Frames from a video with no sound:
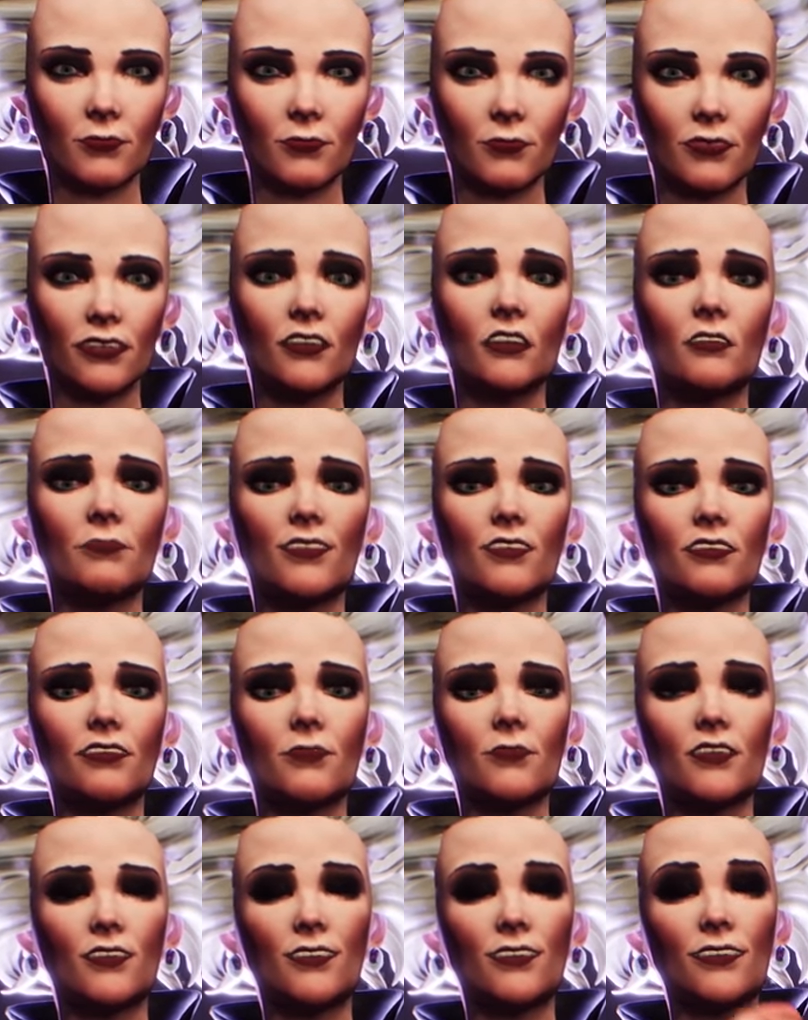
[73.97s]
give you... So
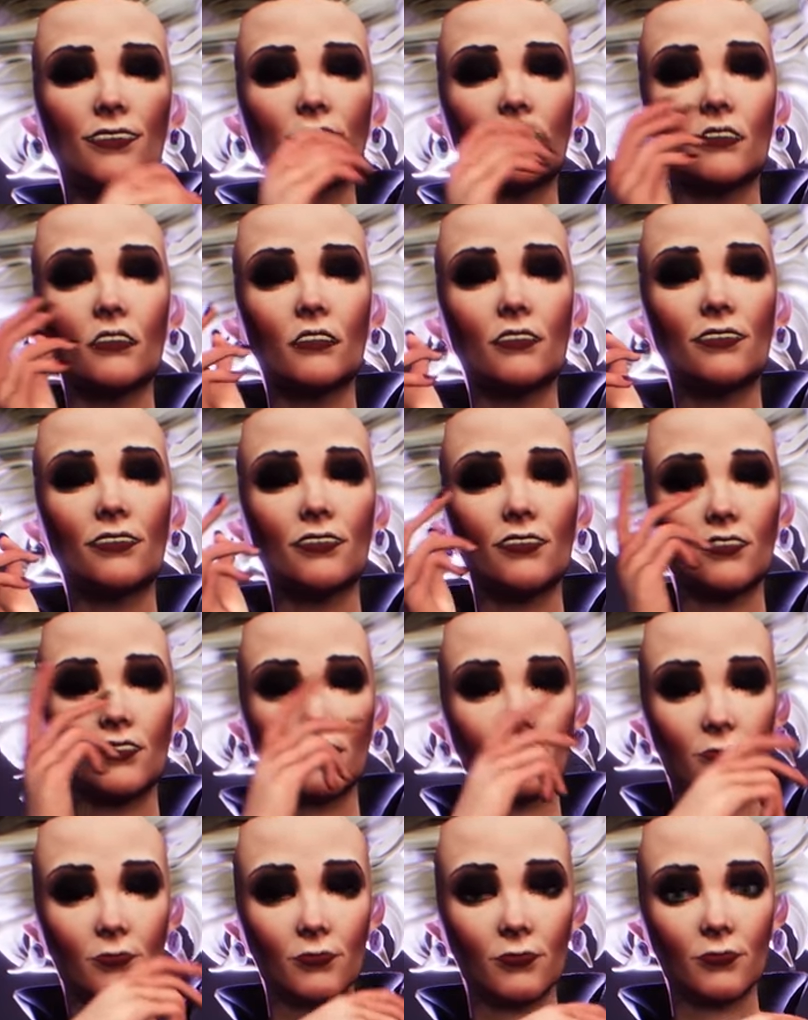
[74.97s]
many desires.
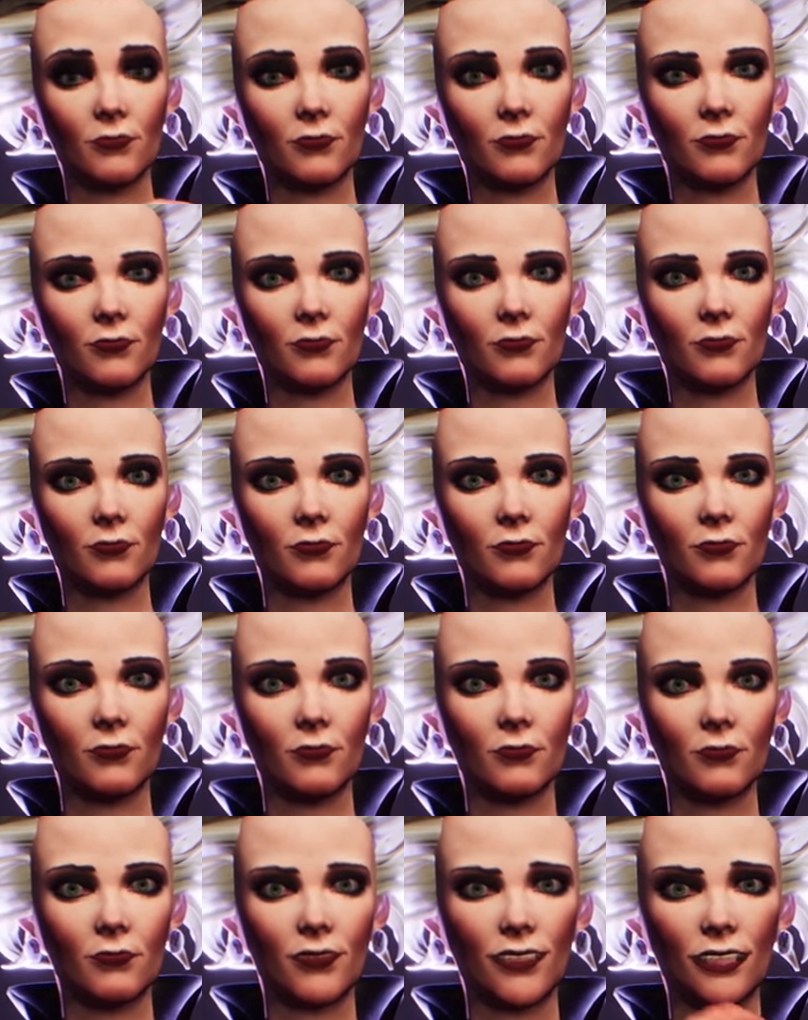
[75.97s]
Oh, yes, so many
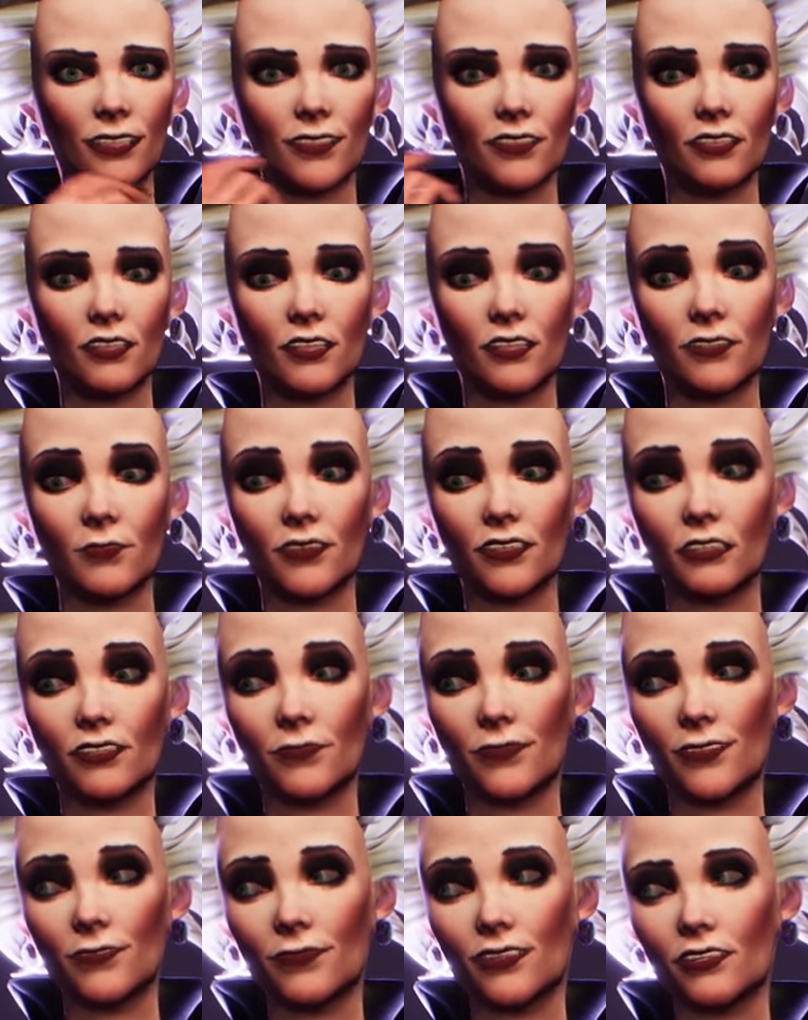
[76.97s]
desires. I thought
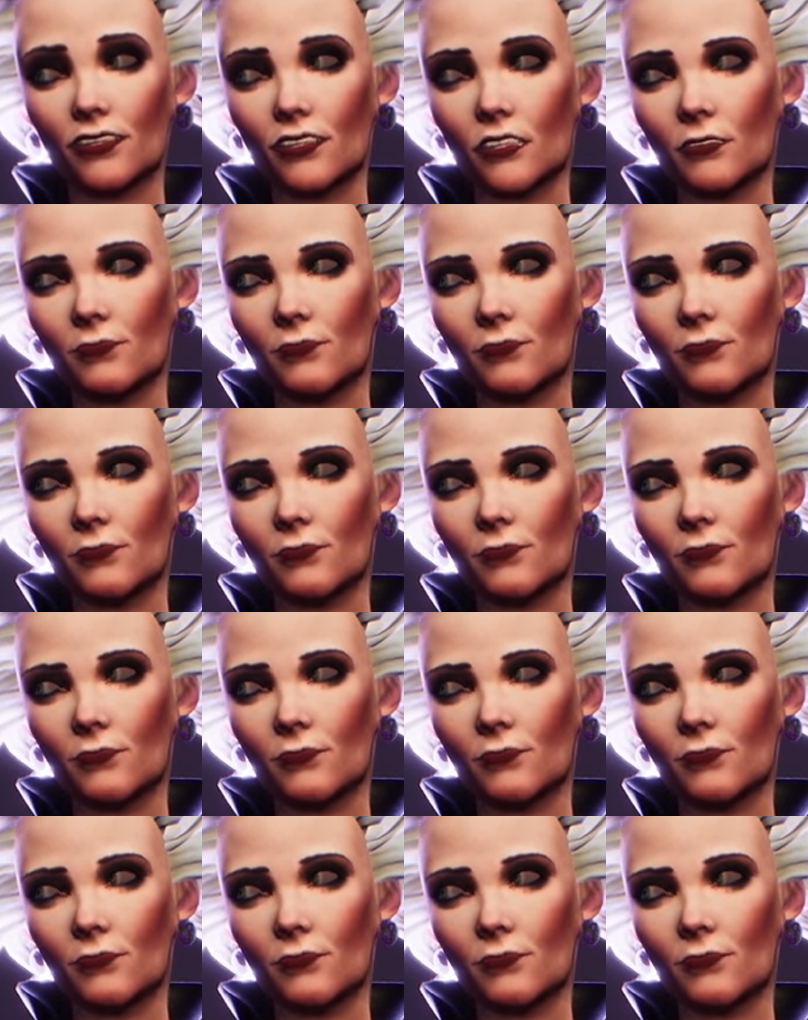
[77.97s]
you'd be bigger.